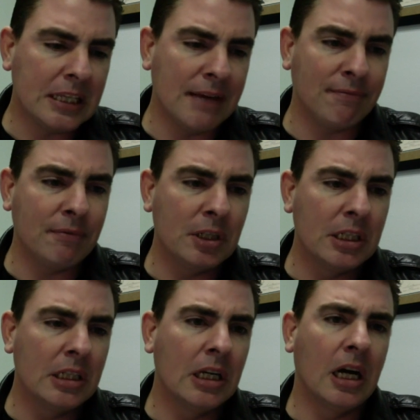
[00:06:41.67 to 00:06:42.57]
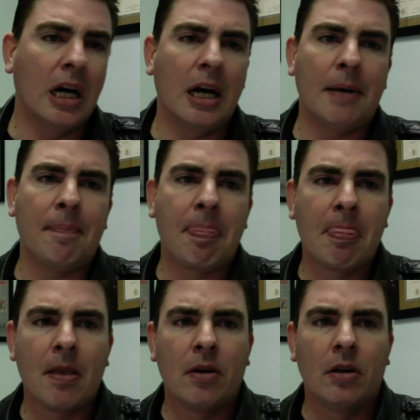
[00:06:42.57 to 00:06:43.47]
And
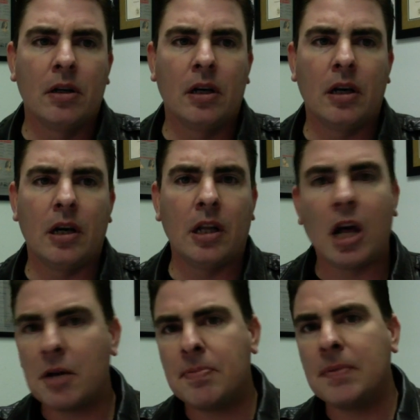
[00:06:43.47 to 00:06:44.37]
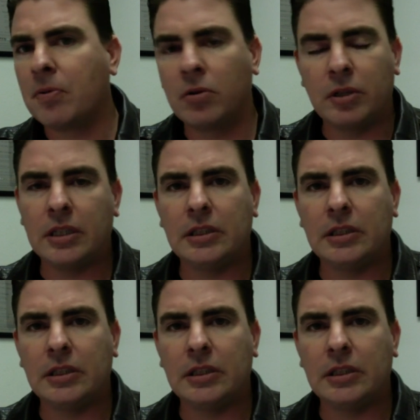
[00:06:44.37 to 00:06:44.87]
a lot of people,